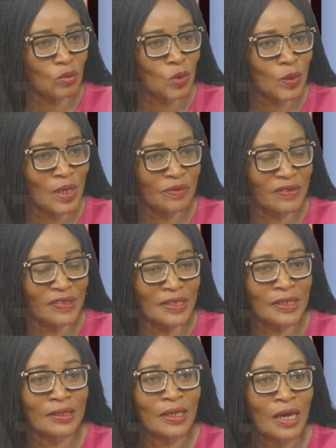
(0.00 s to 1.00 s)
we have
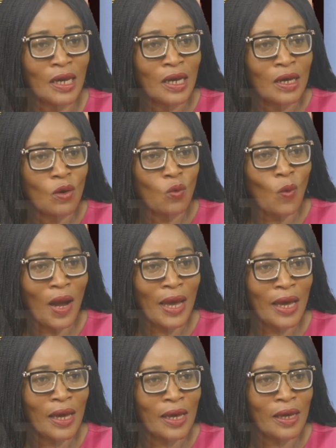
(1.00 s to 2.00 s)
seen
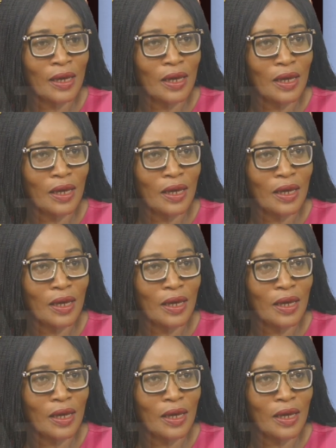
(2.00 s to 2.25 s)
where